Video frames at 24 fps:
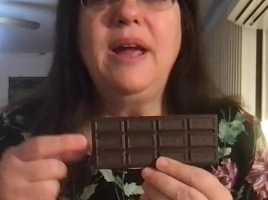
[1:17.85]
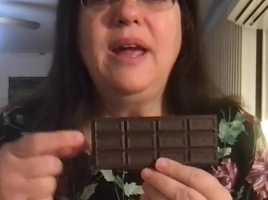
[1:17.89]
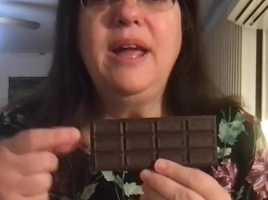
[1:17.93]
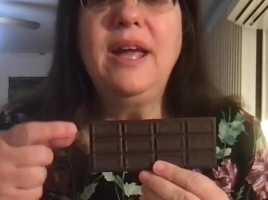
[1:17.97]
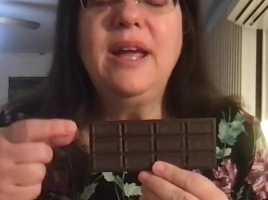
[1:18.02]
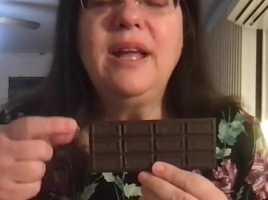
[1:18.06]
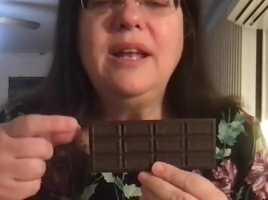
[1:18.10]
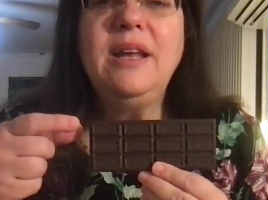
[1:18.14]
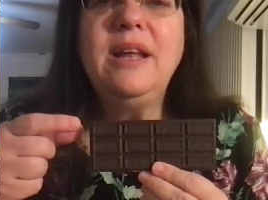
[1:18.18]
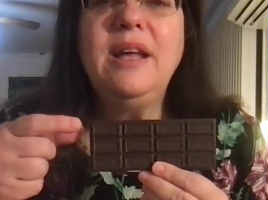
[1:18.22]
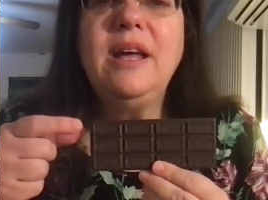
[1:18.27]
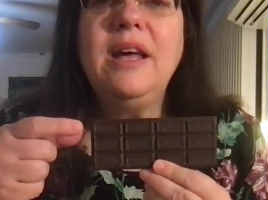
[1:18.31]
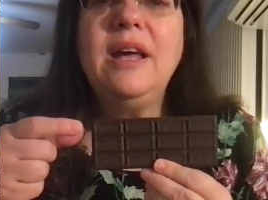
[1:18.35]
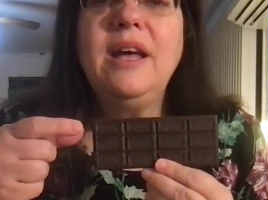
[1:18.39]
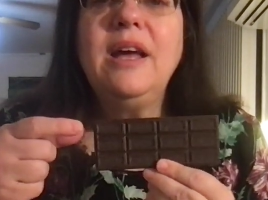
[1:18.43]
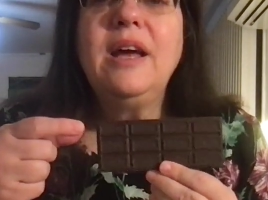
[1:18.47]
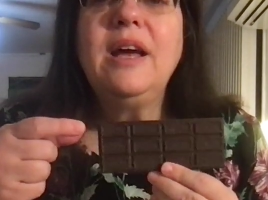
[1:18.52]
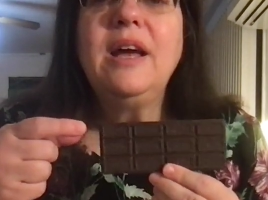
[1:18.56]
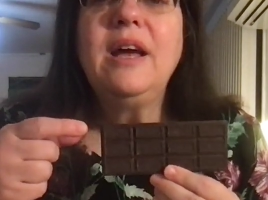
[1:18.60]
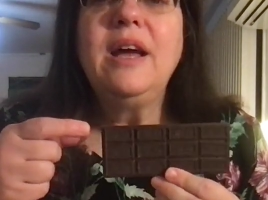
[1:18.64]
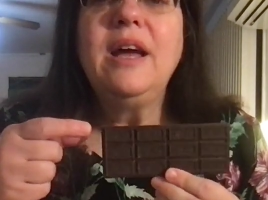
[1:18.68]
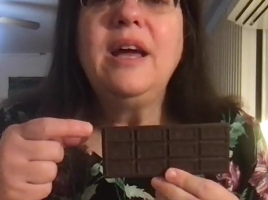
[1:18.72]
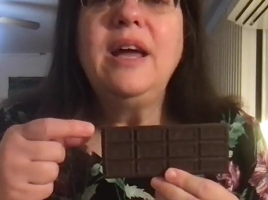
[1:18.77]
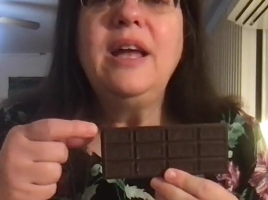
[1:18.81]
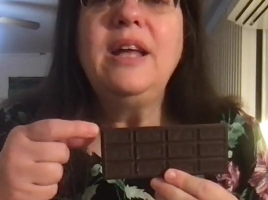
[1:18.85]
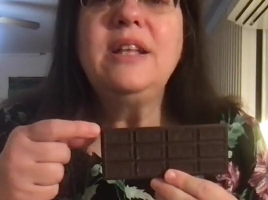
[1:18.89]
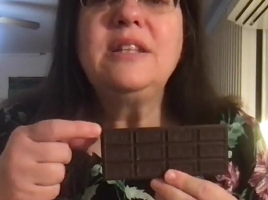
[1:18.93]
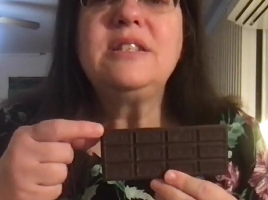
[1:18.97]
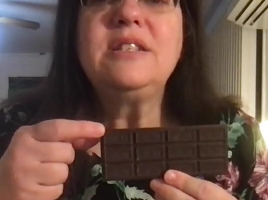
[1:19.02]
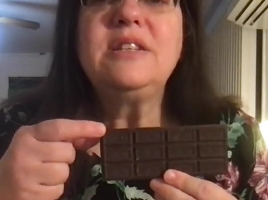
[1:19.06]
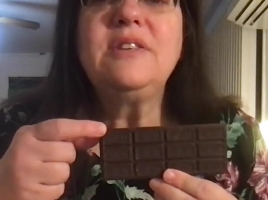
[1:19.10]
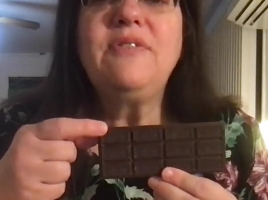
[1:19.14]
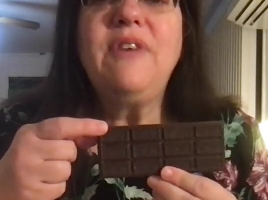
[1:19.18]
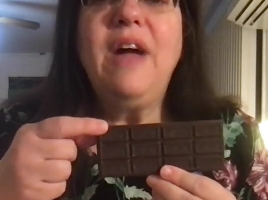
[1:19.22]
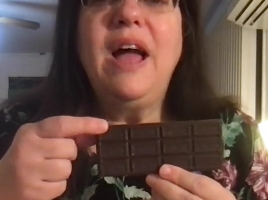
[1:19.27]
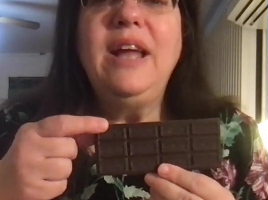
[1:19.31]
And it's
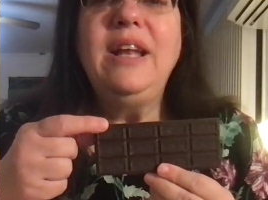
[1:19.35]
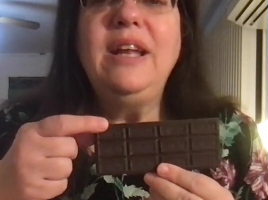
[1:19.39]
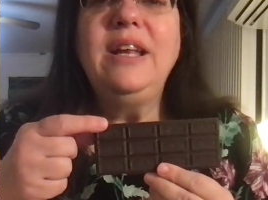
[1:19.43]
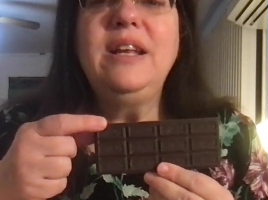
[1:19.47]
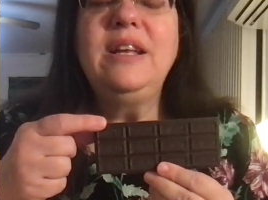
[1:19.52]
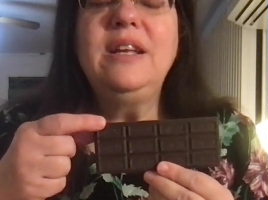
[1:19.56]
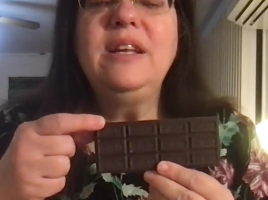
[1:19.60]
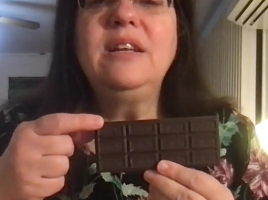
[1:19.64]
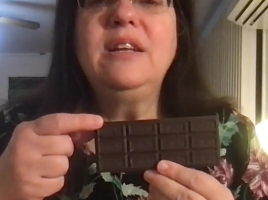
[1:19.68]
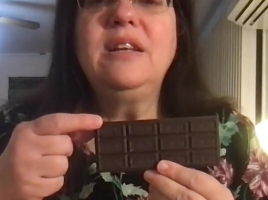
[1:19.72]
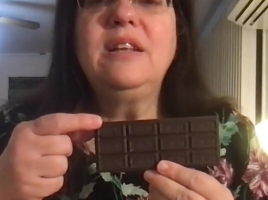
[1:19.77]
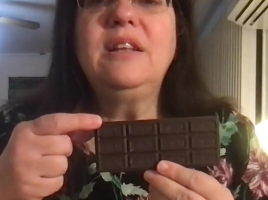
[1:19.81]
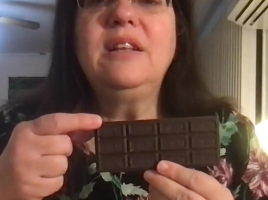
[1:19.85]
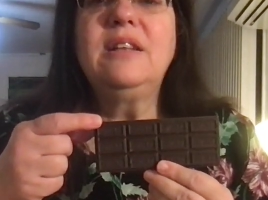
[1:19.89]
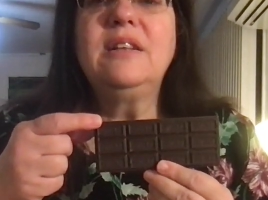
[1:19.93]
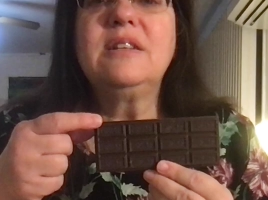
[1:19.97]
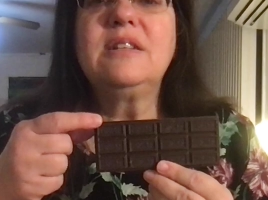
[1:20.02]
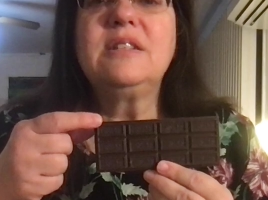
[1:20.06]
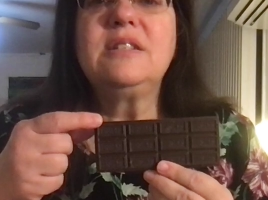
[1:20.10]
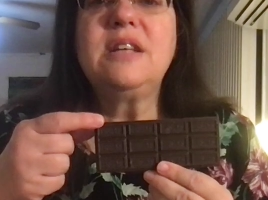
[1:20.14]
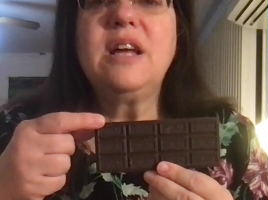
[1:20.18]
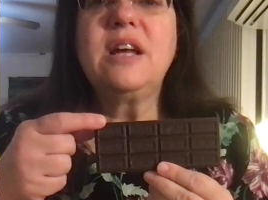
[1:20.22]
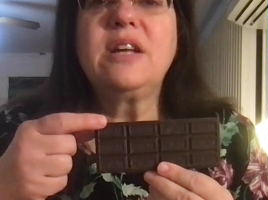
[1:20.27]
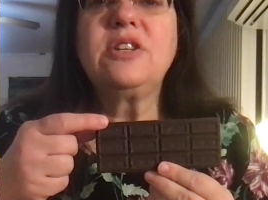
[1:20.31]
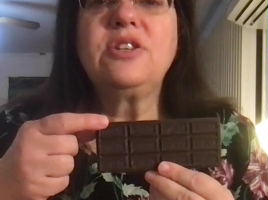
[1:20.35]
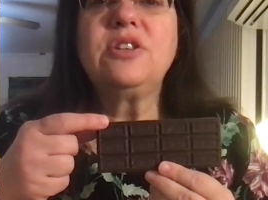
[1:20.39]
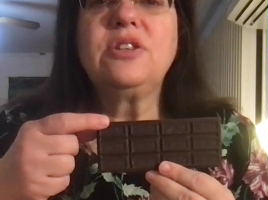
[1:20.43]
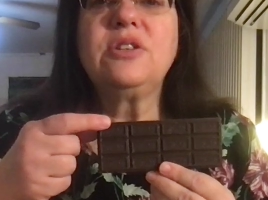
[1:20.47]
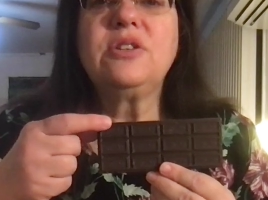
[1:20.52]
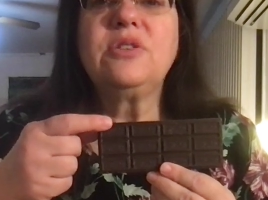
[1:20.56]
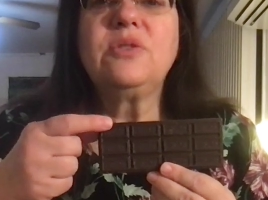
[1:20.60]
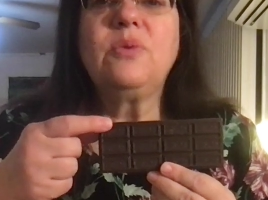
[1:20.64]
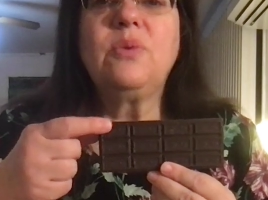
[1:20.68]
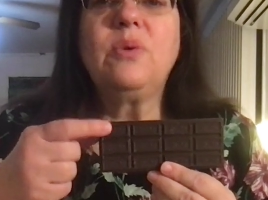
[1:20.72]
divided into little sections.